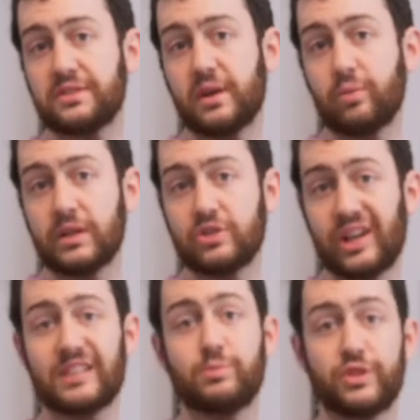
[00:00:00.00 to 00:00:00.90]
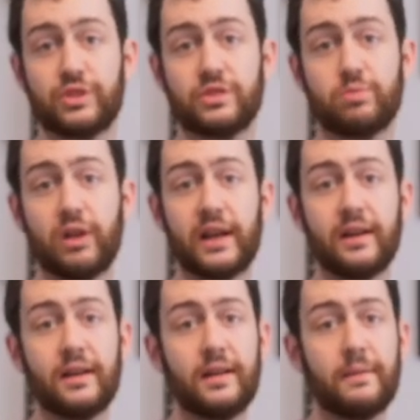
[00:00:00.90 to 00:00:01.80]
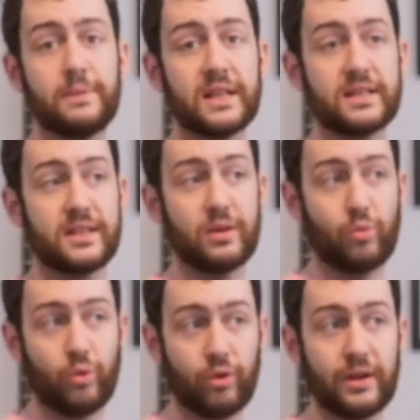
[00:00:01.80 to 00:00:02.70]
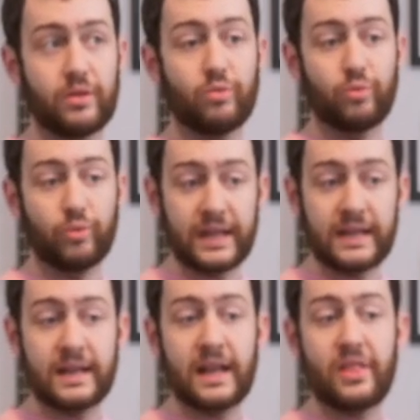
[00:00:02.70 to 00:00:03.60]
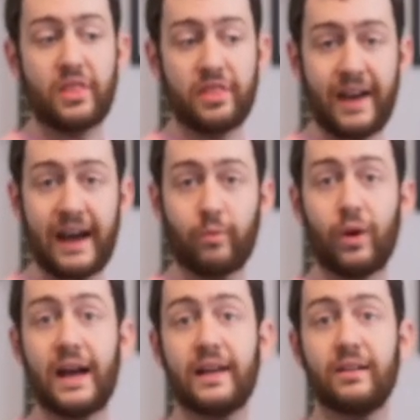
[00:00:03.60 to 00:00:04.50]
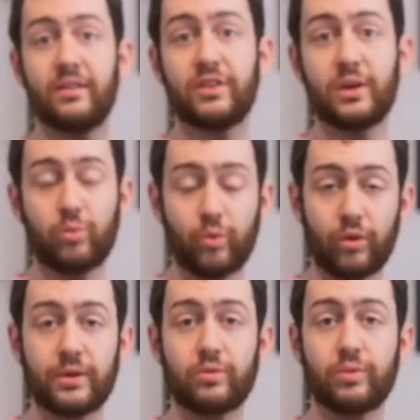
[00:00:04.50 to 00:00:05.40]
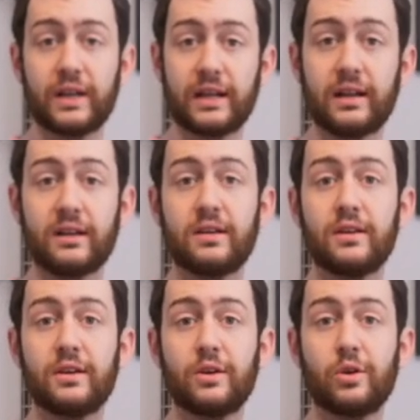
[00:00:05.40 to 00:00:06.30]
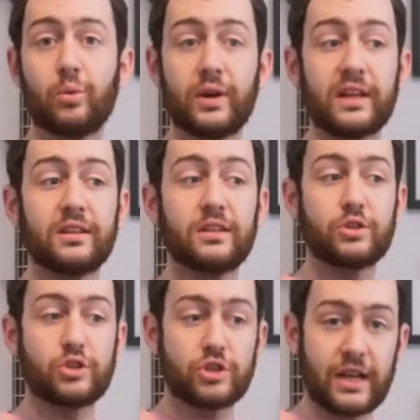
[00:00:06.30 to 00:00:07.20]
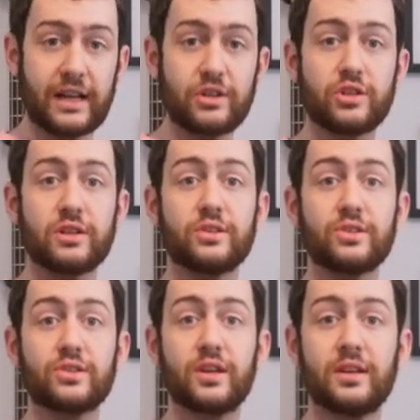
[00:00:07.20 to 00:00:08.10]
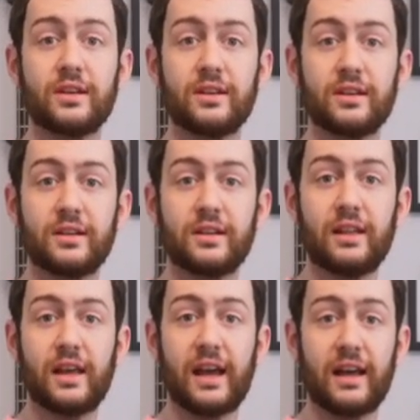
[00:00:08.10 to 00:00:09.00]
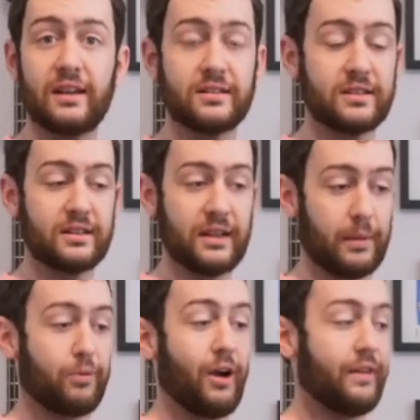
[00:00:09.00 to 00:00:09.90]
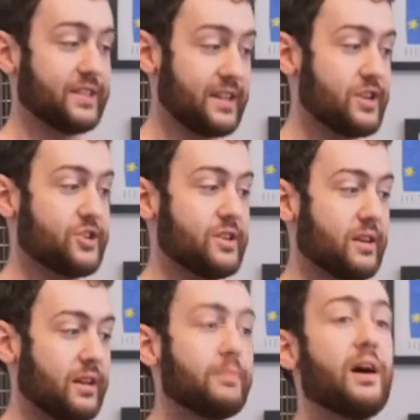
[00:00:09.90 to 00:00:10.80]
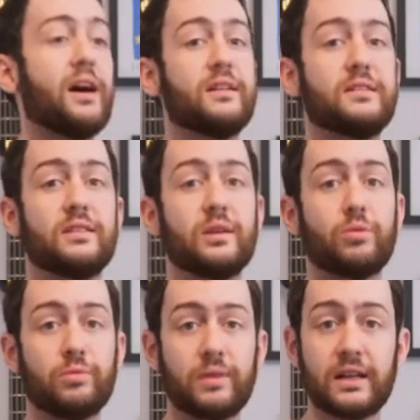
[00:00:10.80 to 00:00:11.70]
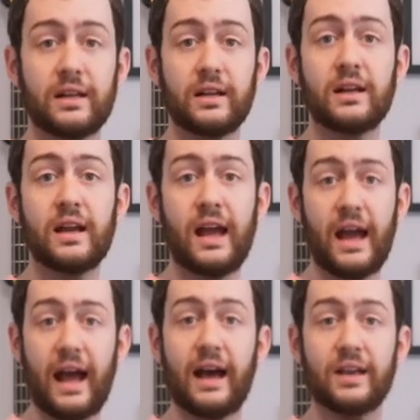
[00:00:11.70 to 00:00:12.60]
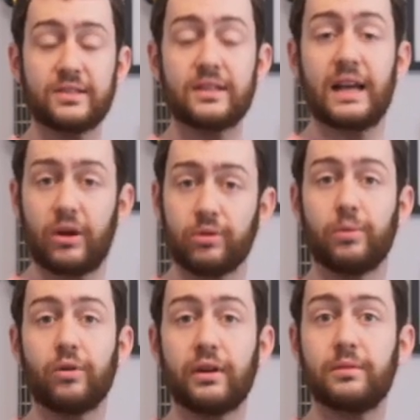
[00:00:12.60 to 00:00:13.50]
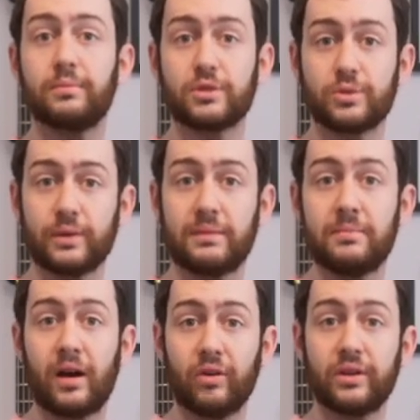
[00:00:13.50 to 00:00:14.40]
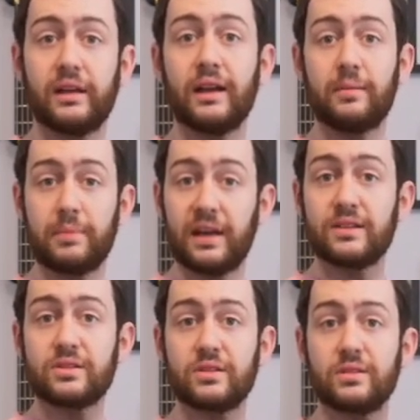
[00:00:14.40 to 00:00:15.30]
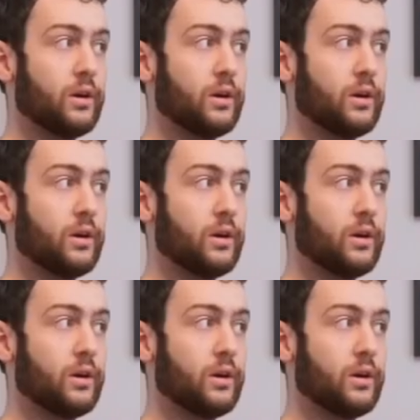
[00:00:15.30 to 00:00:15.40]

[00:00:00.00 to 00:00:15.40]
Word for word: that we jazz musicians play because they weren't written that way. They weren't written with changes and improvisation in mind. They were written as counterpoint between melody and bass.